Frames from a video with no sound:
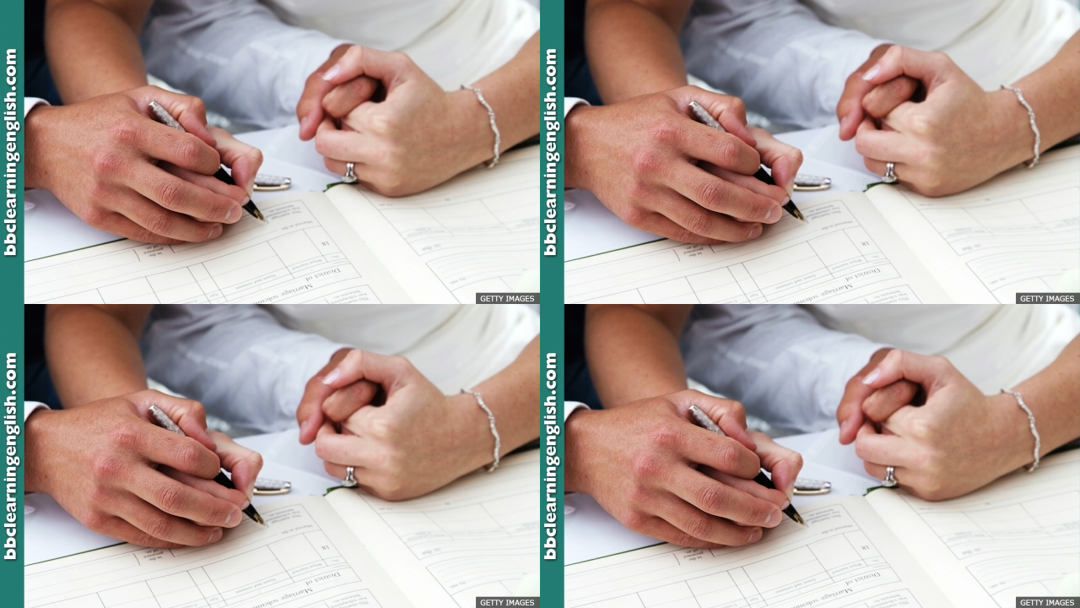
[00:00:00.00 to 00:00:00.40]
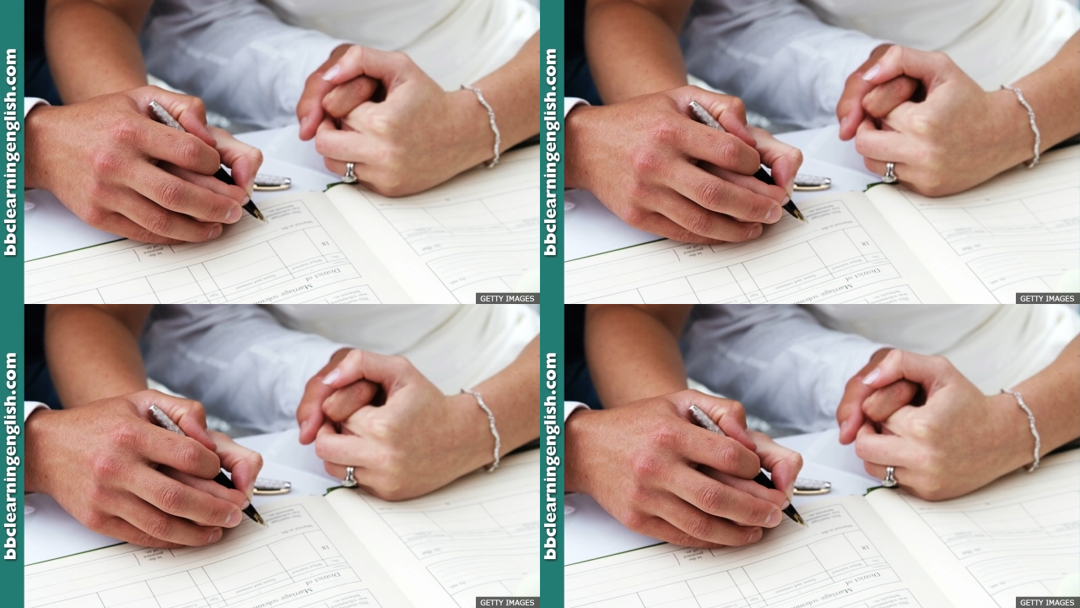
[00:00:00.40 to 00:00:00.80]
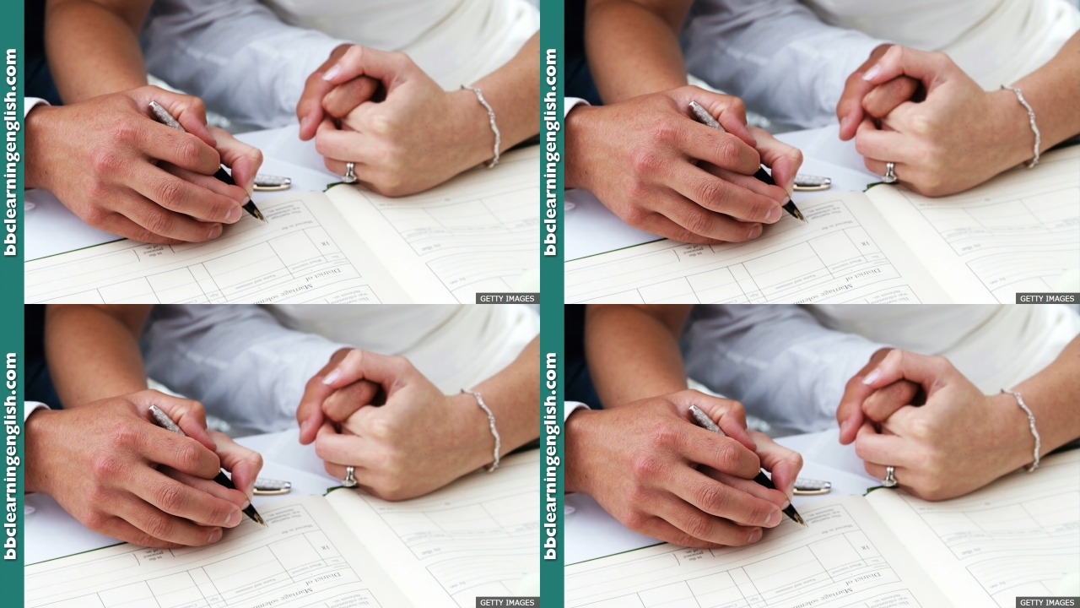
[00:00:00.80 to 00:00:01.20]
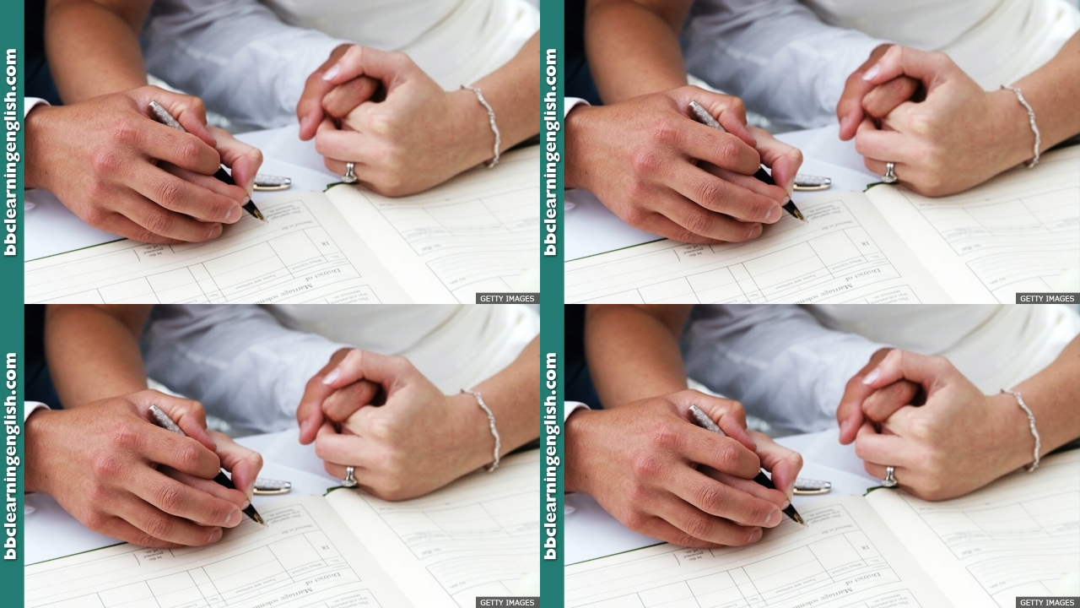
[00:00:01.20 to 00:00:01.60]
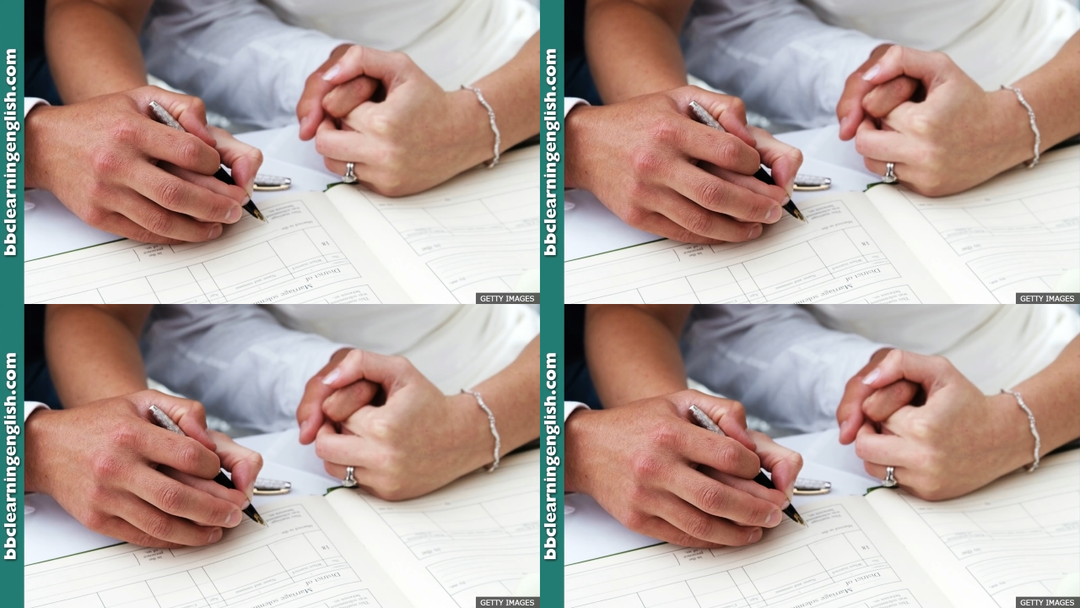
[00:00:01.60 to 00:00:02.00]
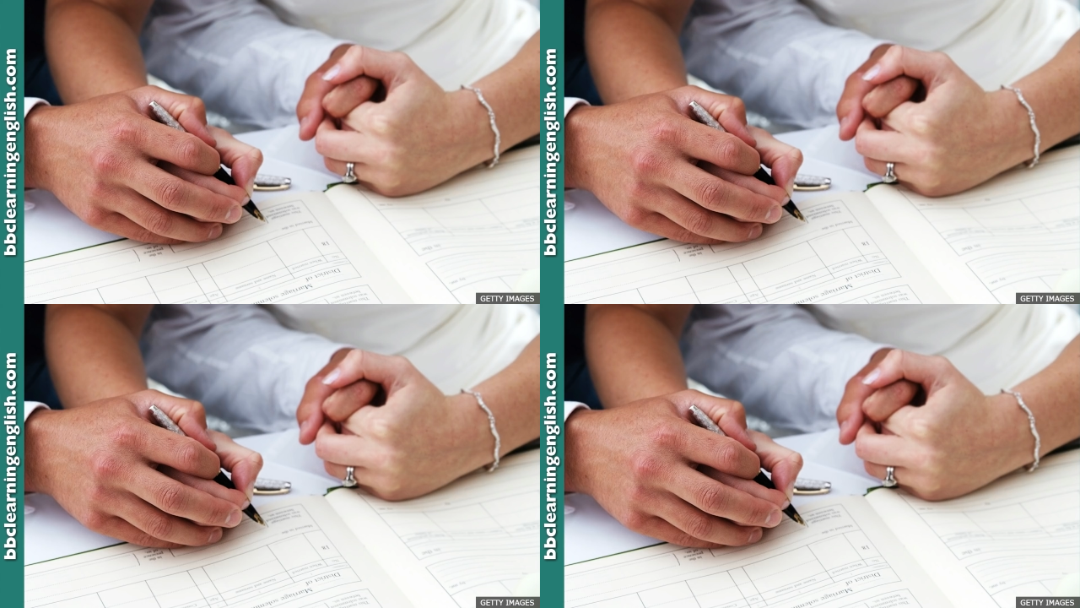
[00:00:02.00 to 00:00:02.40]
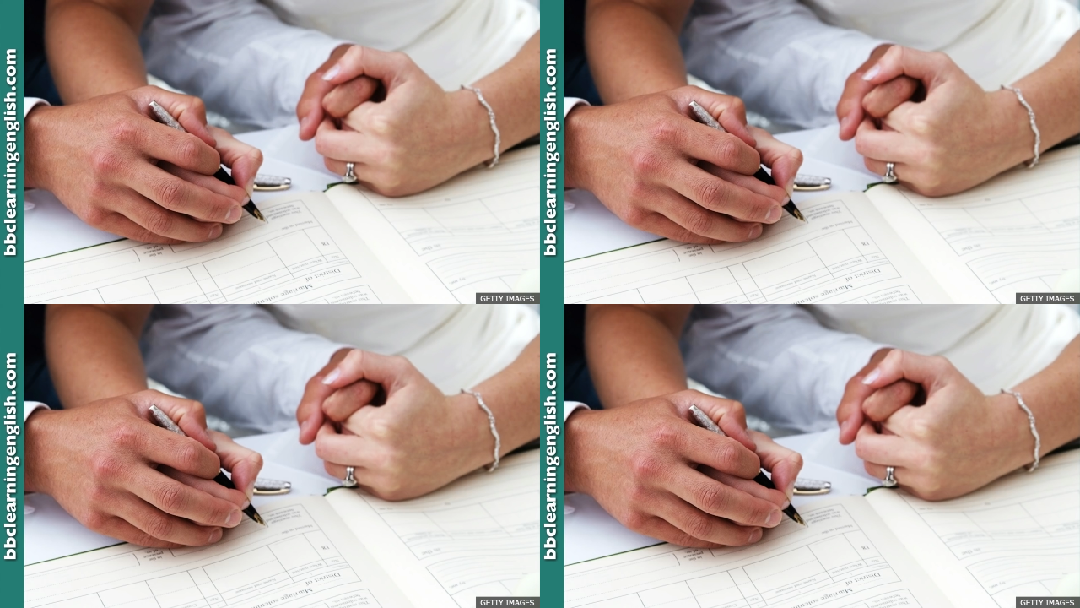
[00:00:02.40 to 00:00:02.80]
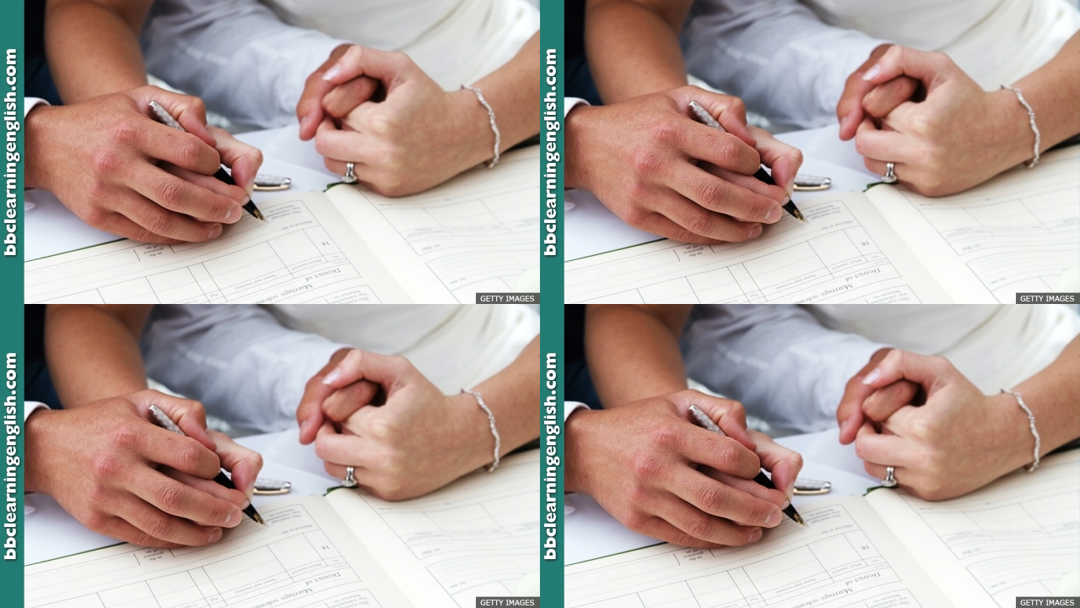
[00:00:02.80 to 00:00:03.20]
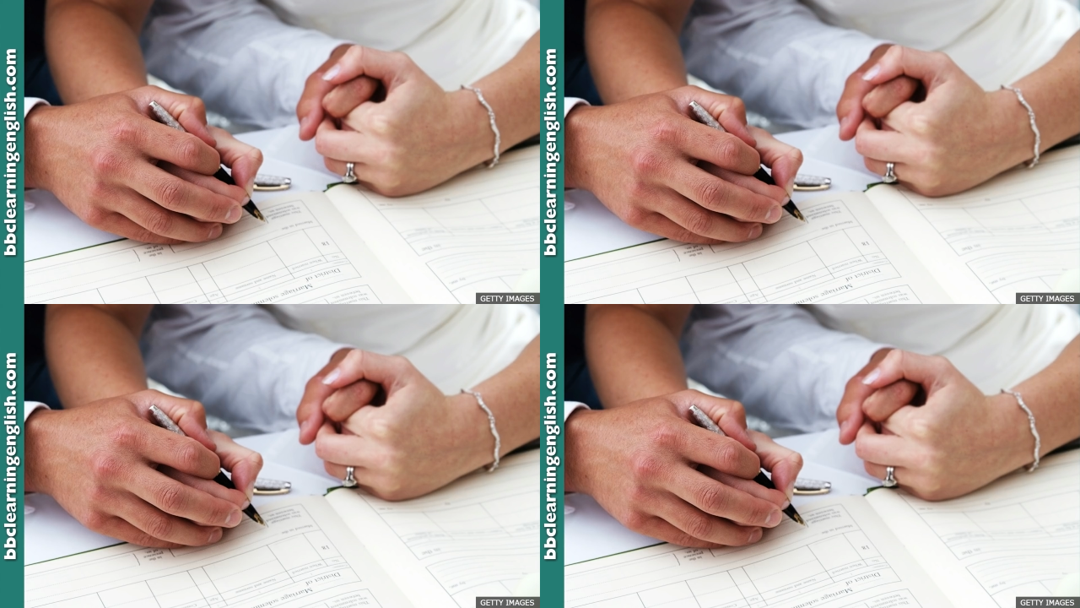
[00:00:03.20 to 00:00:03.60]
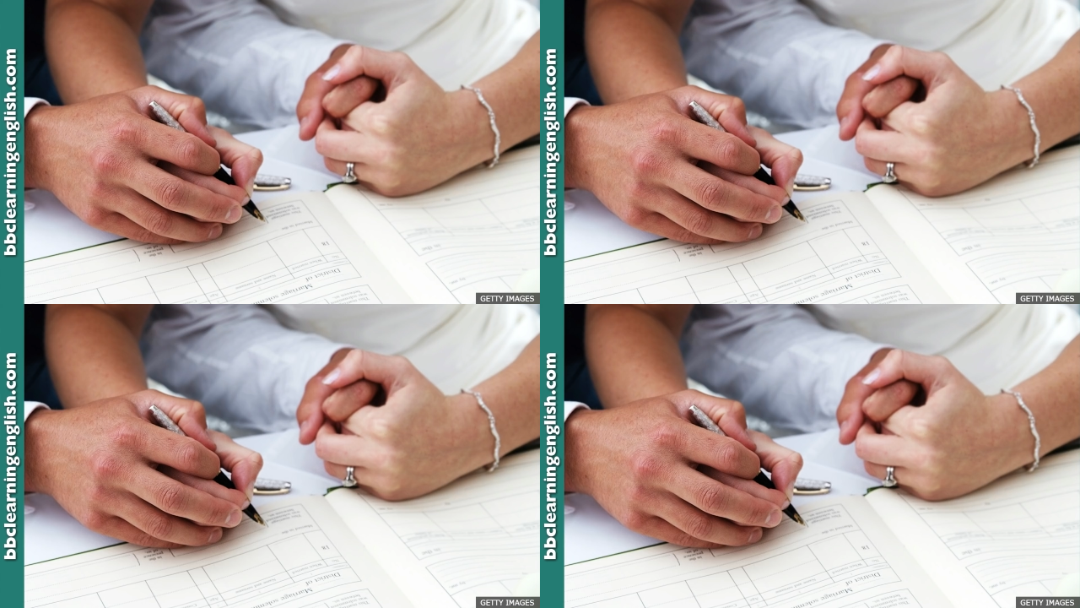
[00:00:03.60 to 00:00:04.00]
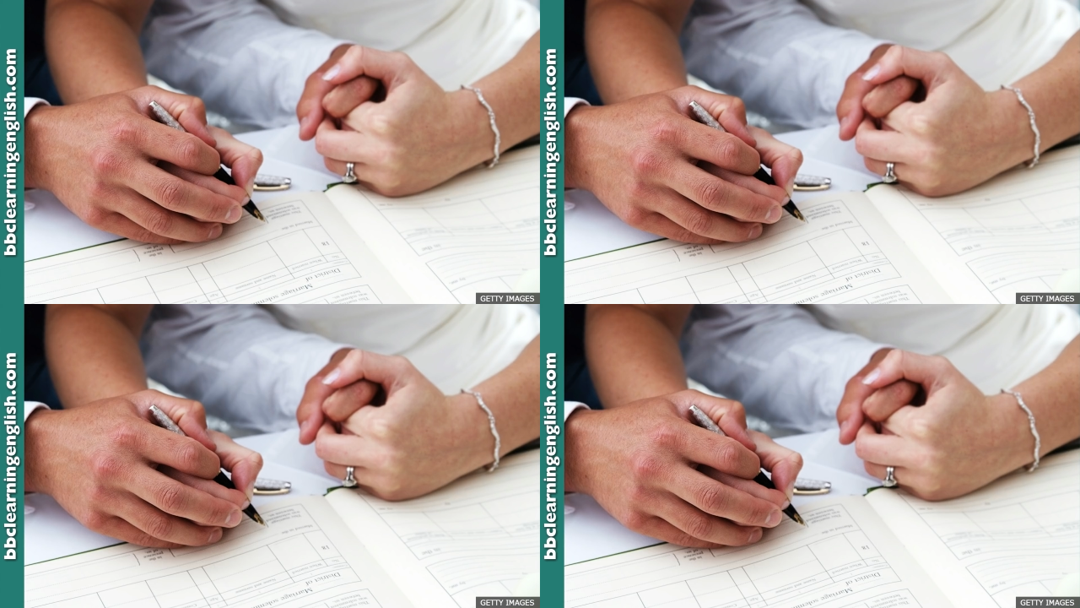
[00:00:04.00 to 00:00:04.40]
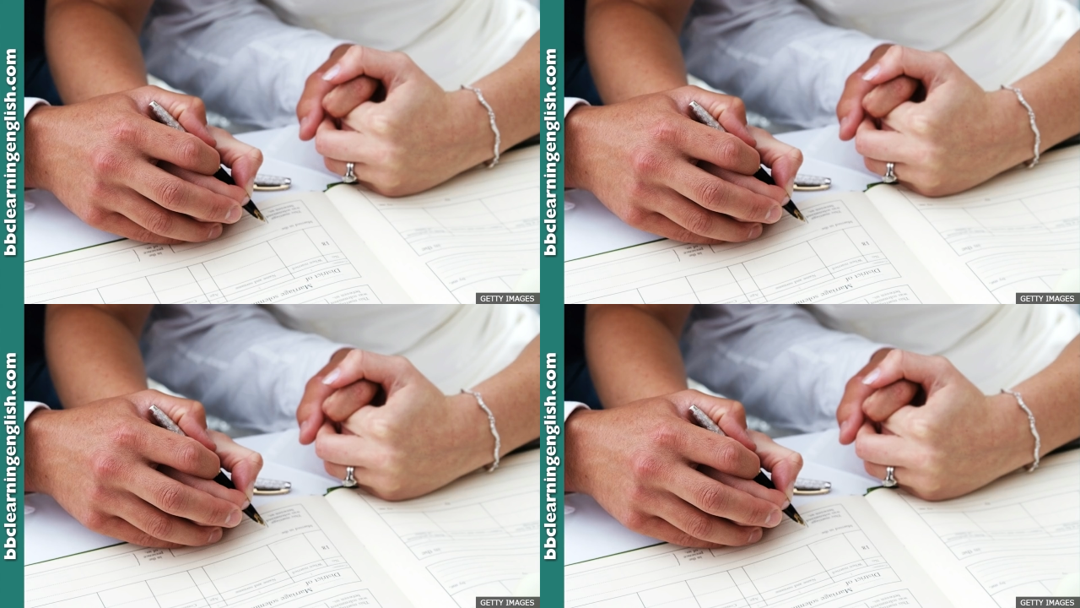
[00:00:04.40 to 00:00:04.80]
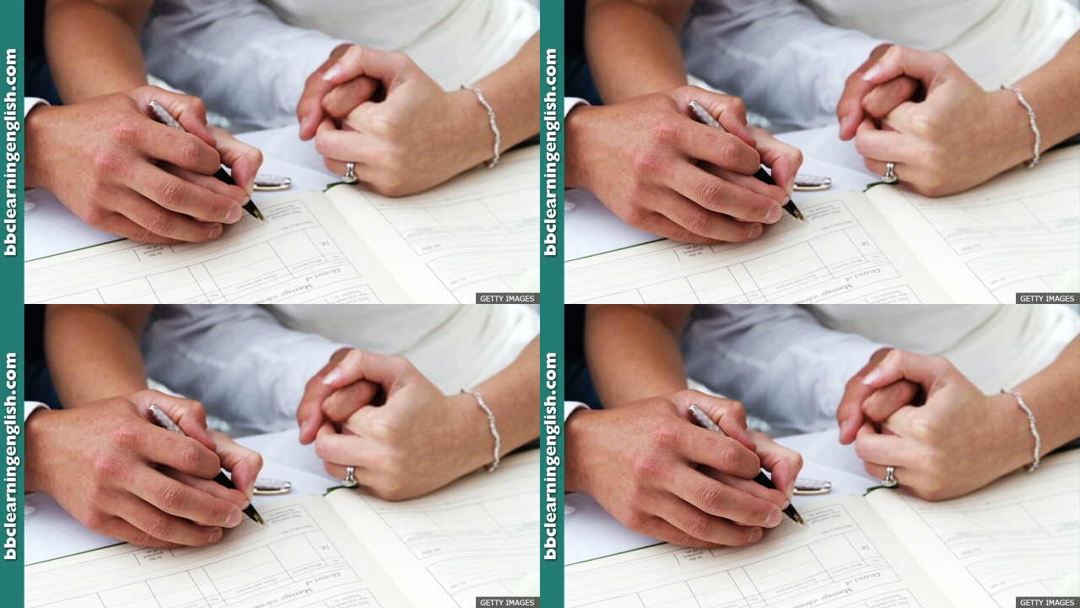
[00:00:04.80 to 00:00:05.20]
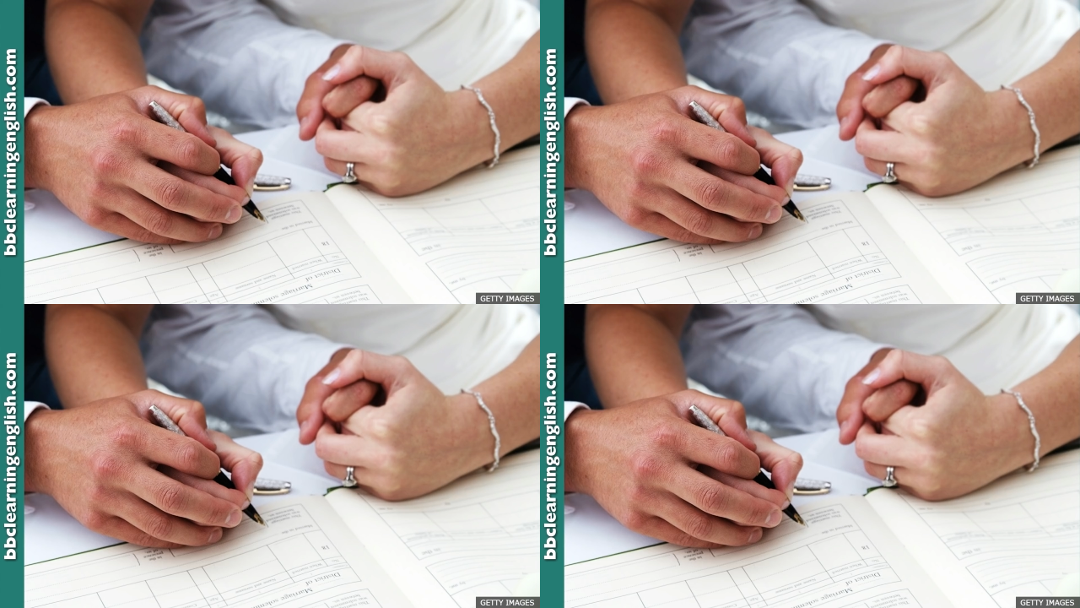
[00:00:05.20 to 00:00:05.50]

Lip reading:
No face is visible, so there are no lips to read.